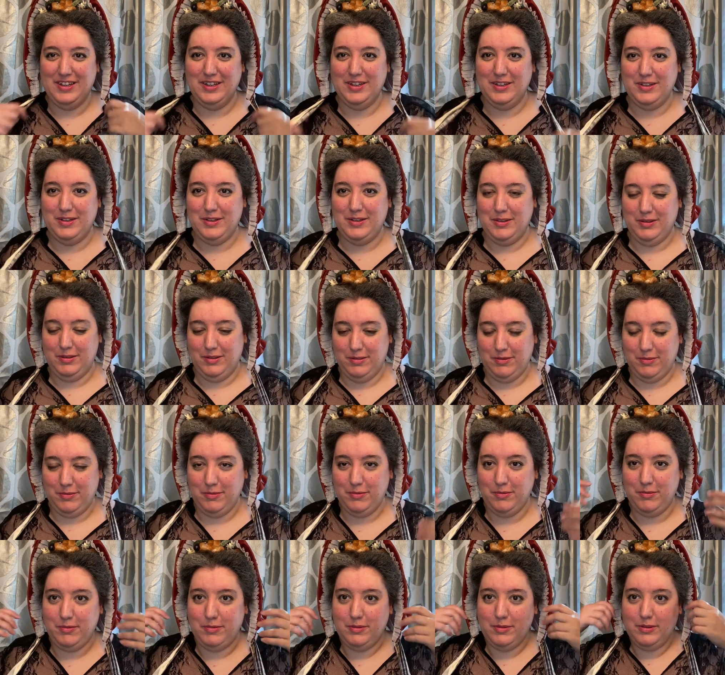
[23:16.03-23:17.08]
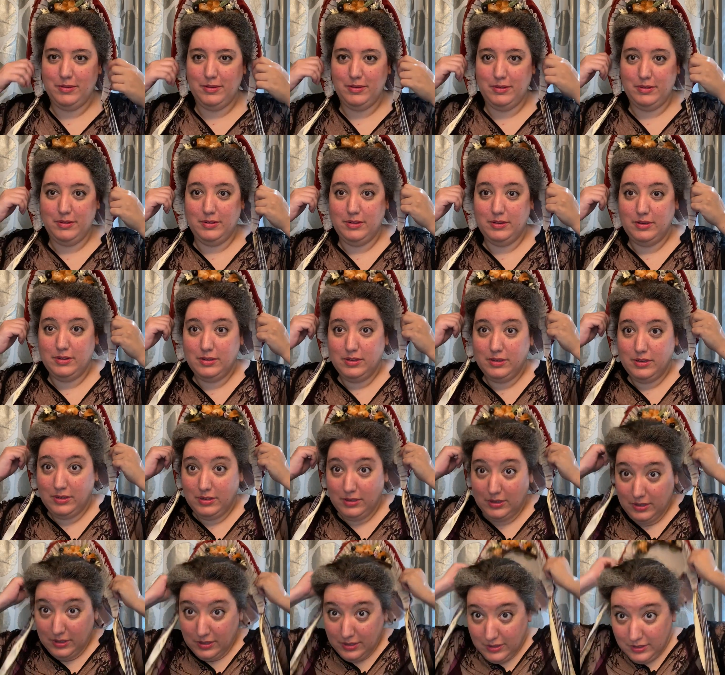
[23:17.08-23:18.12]

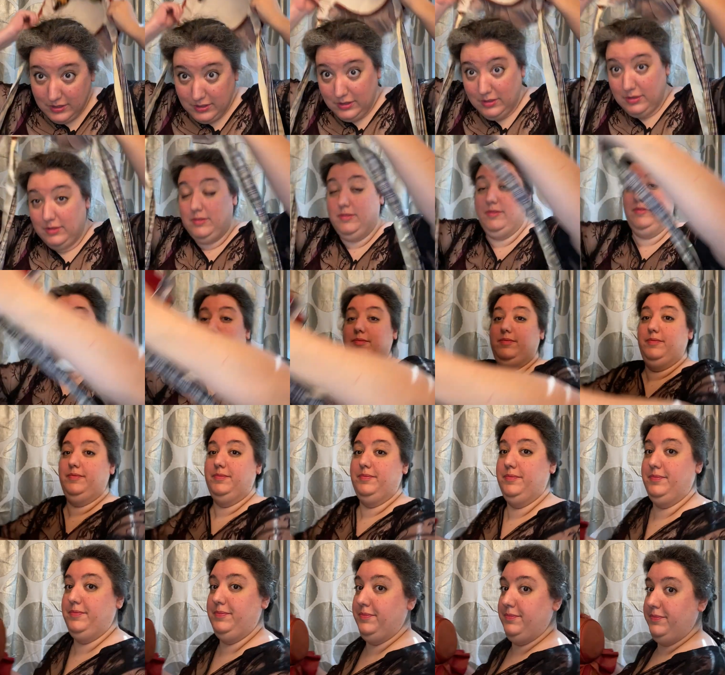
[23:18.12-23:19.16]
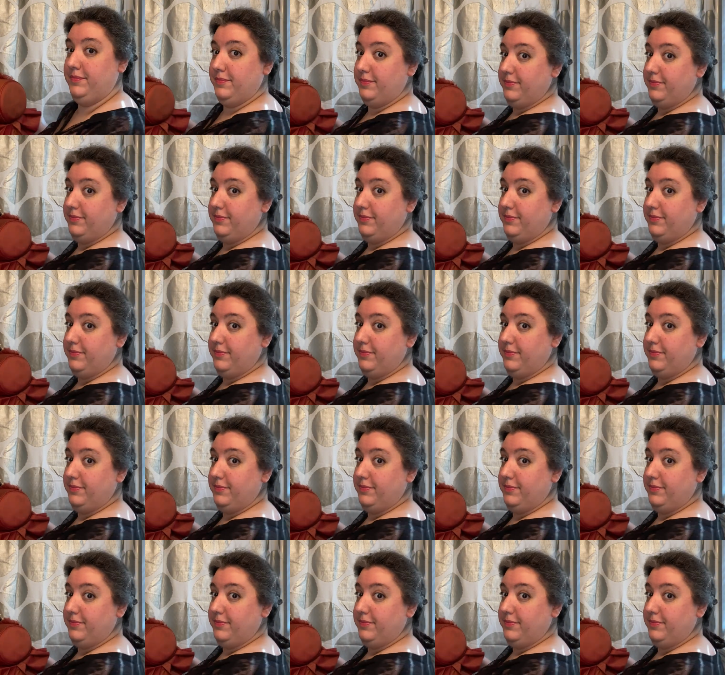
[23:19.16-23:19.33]
(silence)